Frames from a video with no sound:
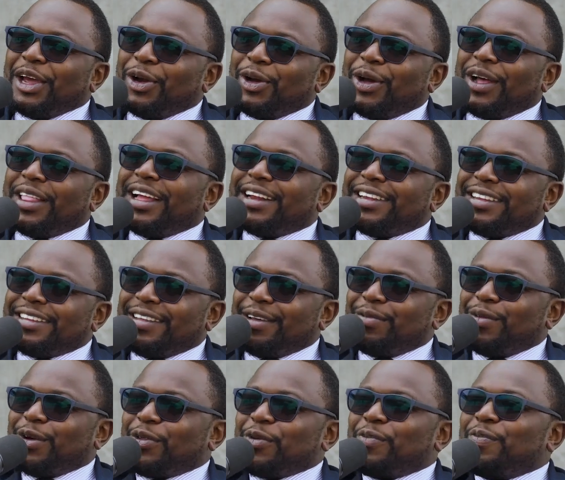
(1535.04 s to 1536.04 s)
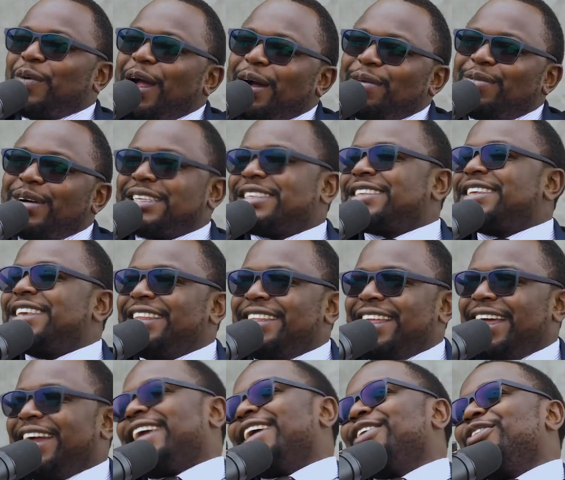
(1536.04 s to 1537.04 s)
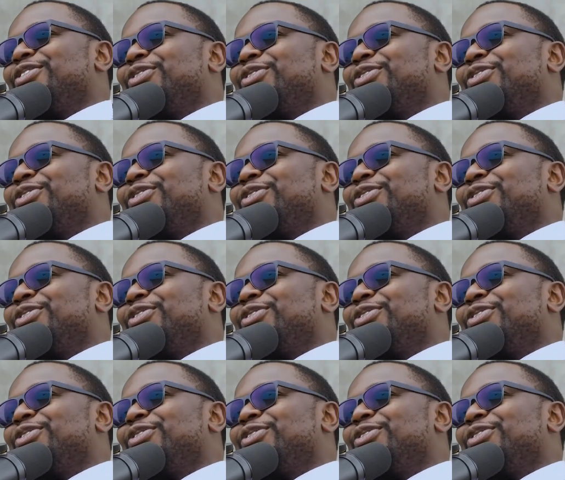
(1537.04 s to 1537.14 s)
lawyer that is able to buy a musky deck and